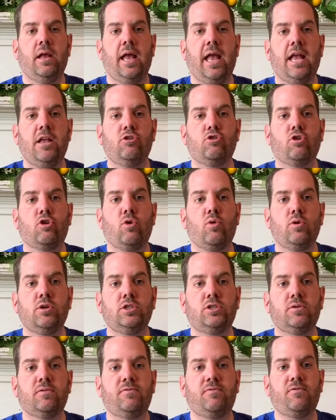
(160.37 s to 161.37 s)
and you're going
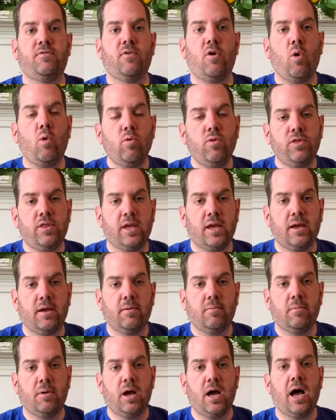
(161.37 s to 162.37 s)
to fold
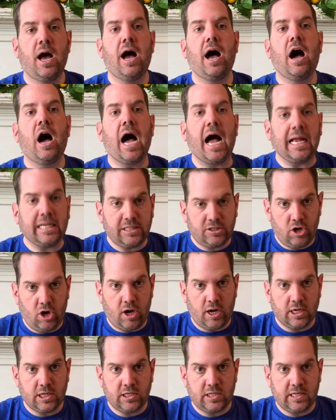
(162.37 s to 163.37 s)
them hot
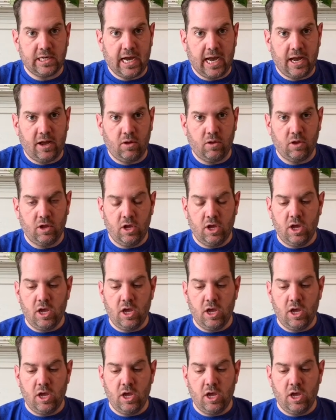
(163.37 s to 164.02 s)
dog style.